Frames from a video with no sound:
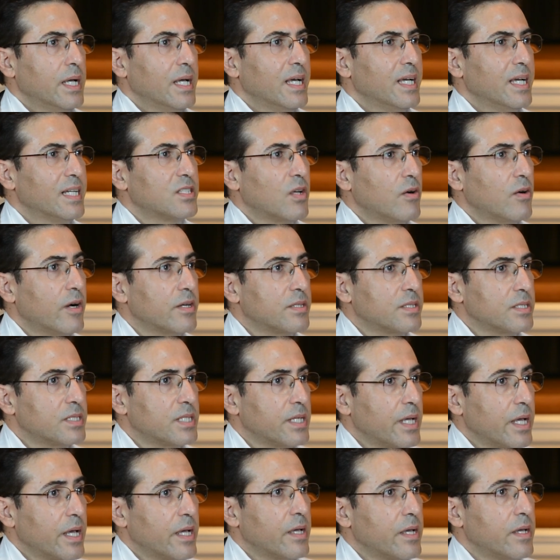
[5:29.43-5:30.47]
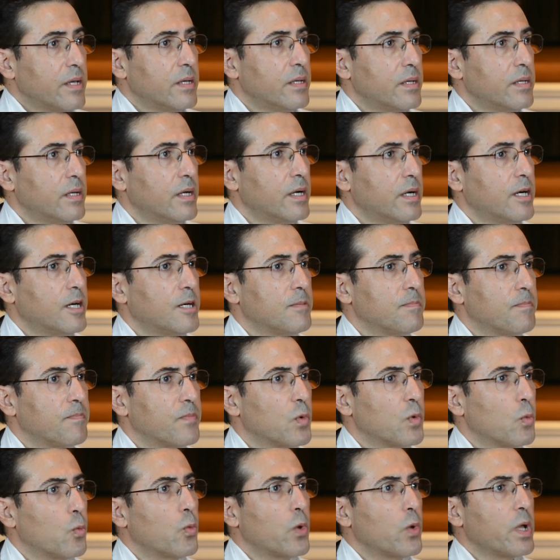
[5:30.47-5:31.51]
It's hard to say.
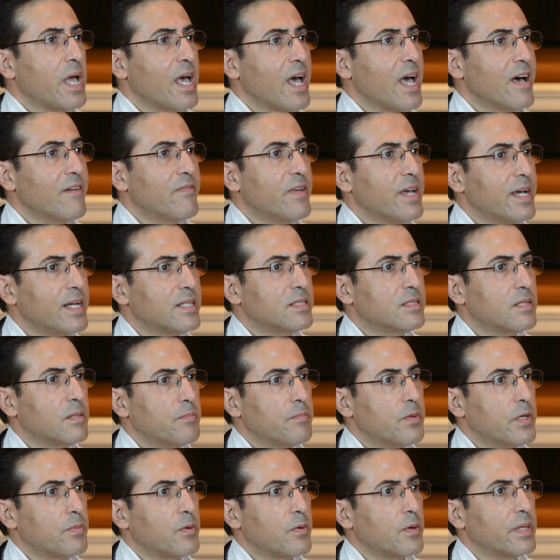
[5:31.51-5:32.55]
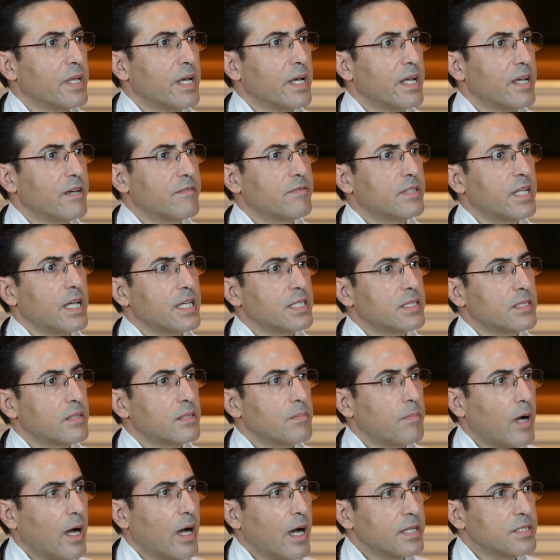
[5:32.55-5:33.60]
We have had some people that have
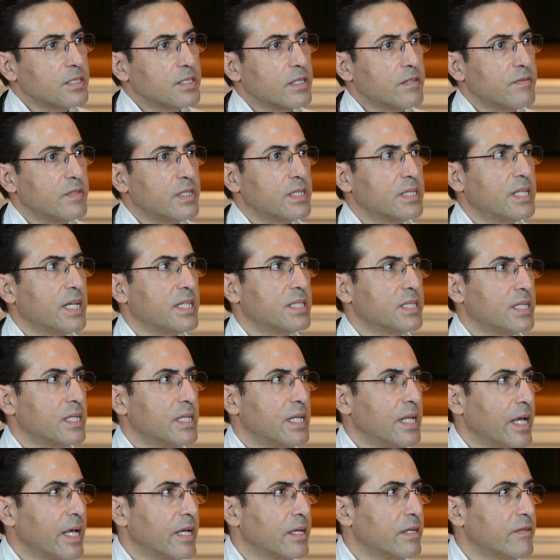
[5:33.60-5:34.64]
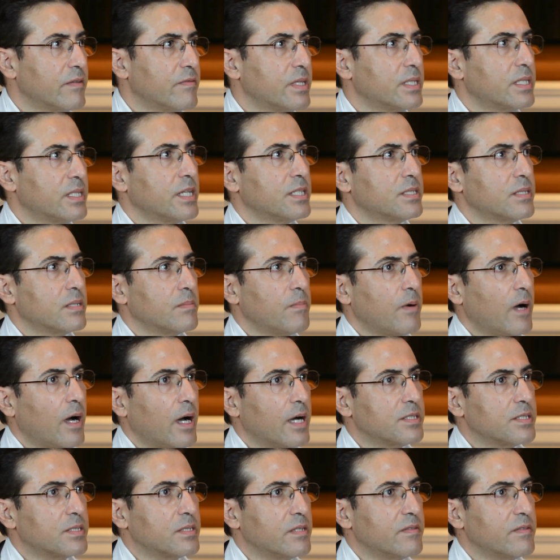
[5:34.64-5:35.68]
tested positive, then tested negative, then tested
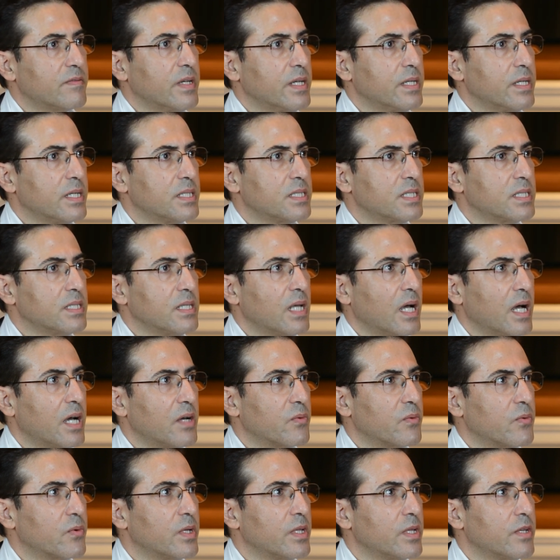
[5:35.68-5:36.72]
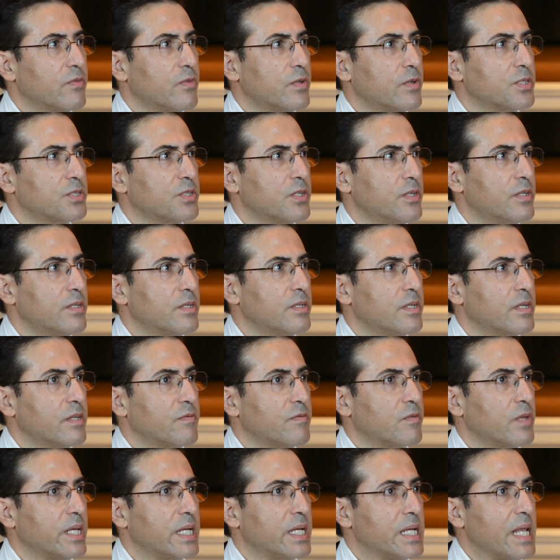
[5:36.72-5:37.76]
positive, and it's not really for certain
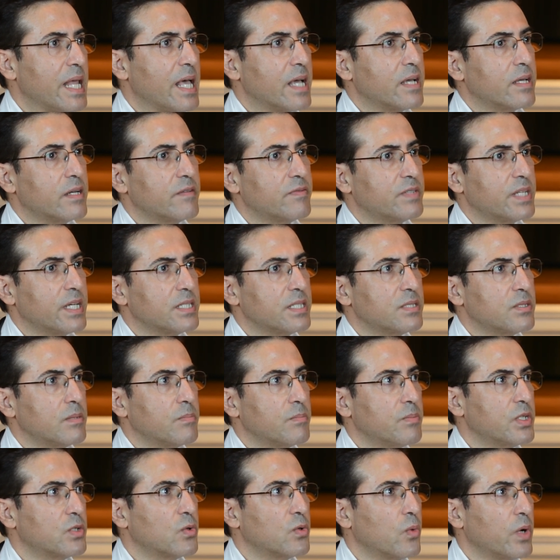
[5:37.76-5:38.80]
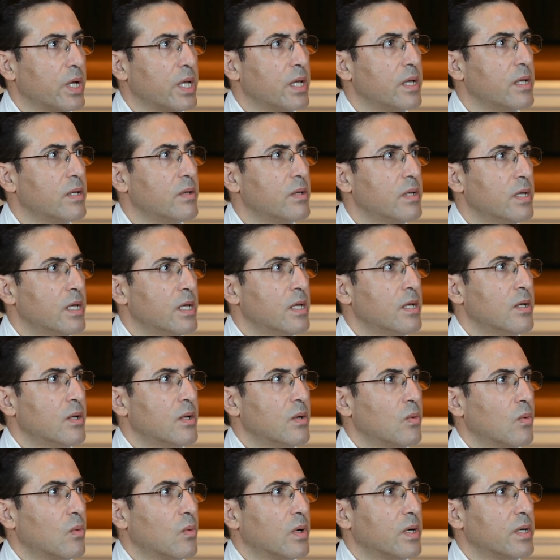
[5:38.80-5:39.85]
if the negative test in between
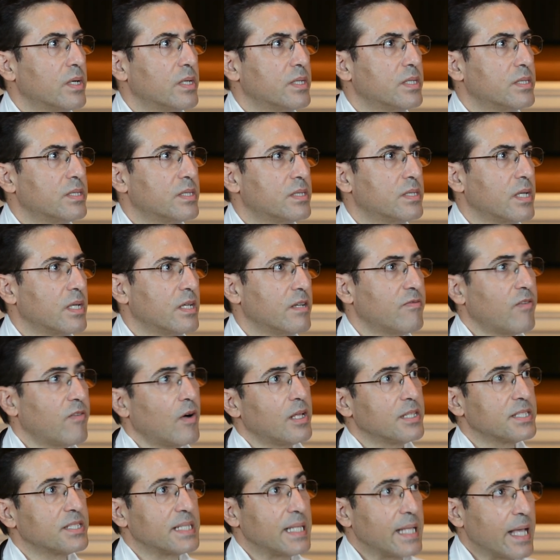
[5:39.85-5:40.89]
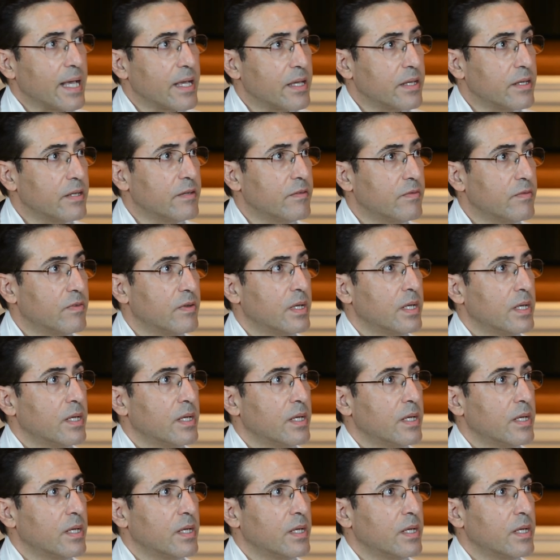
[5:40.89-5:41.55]
was a false negative,